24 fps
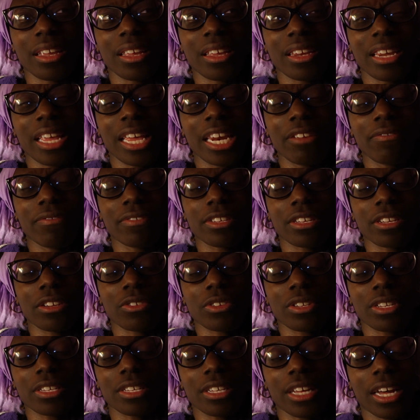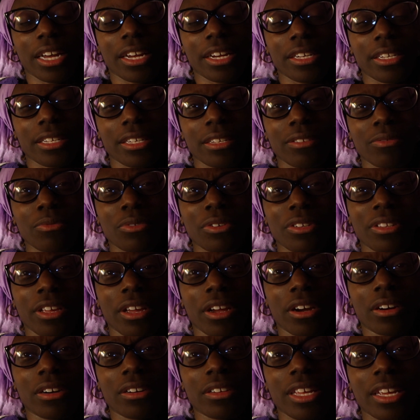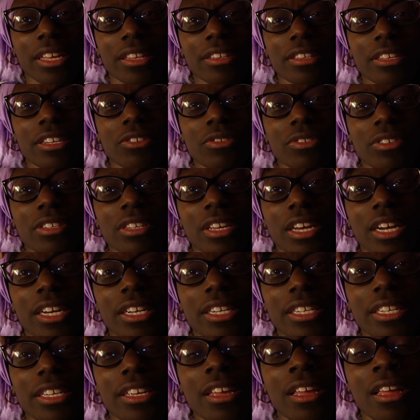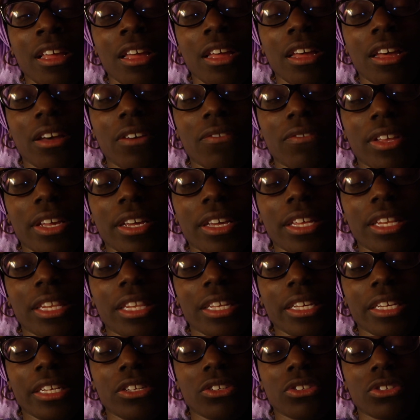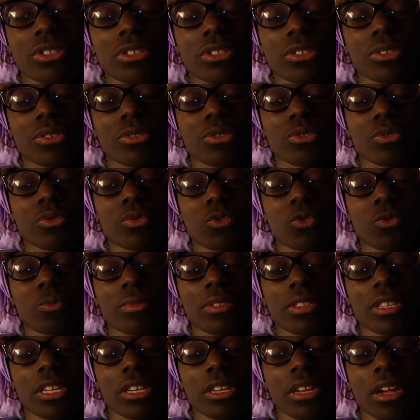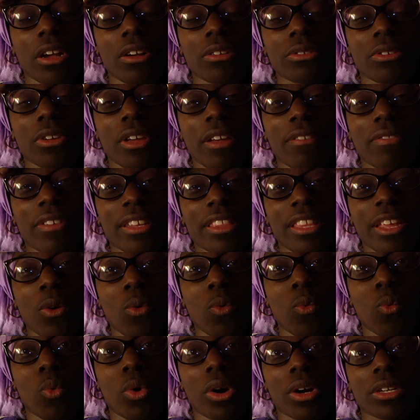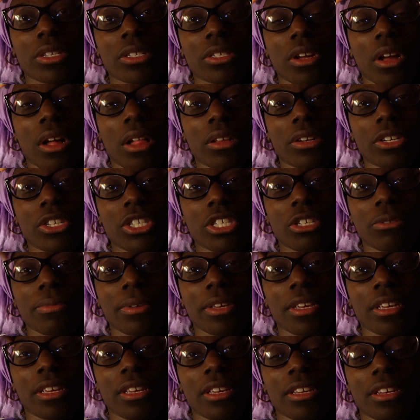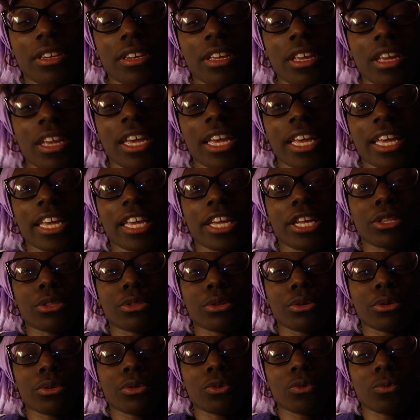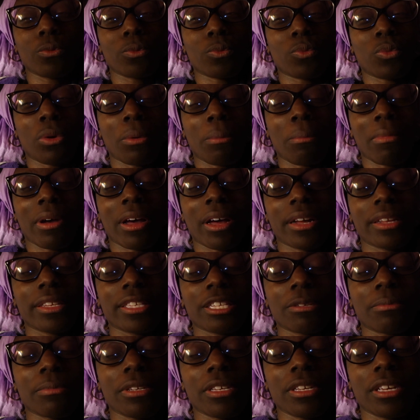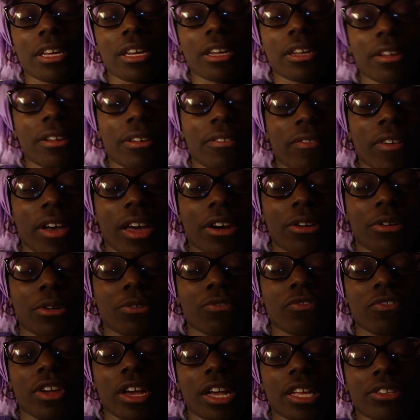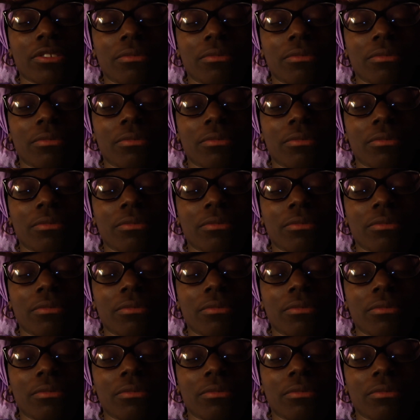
not even secret society. Well, they are like a secret society of like elite group, and then they also have like that one scholarship kid in the group. Reminds me of, I don't know if you guys